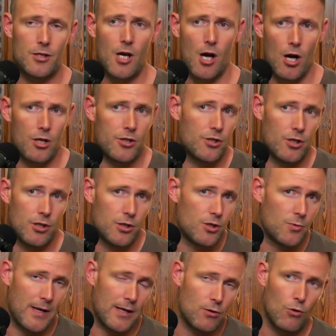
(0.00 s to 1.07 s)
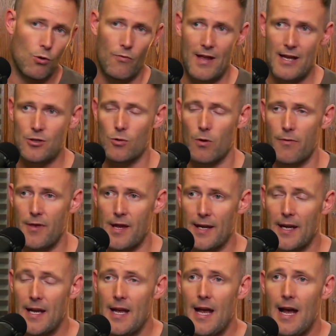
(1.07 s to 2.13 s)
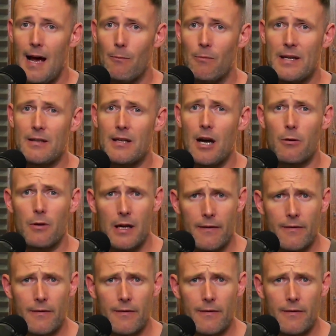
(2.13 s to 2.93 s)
casters, sweet corn, that sort of thing, and we go.